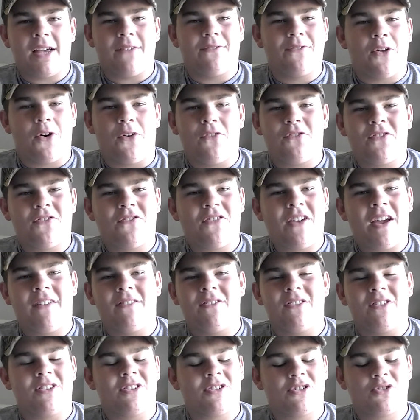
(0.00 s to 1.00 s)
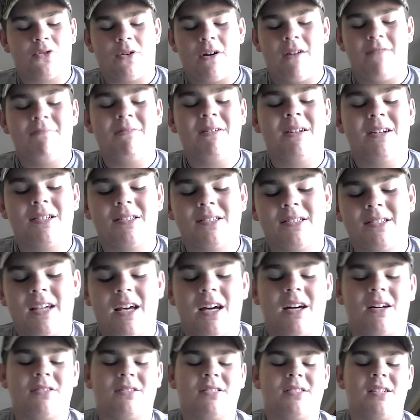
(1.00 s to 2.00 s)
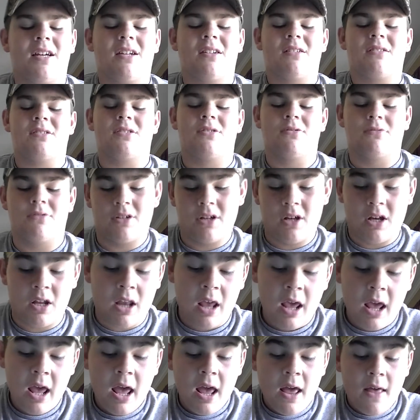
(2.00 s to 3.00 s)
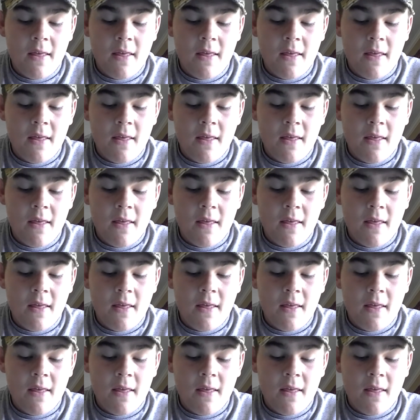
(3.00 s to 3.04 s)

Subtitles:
have no faith in Detroit beating Seattle. Seattle's too good.